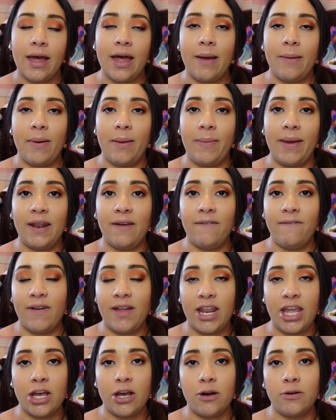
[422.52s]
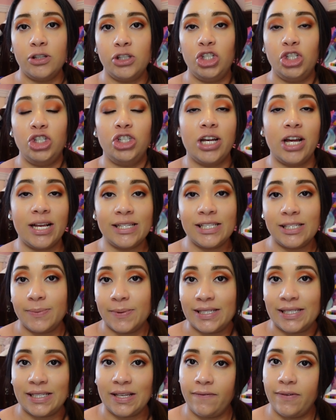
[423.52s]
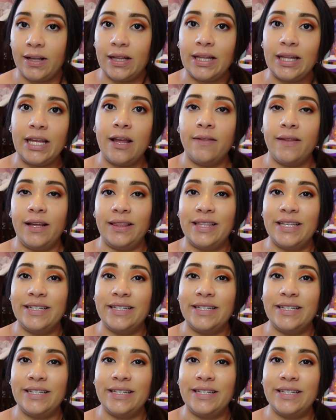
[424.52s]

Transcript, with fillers: Um, I made a video just specifically on like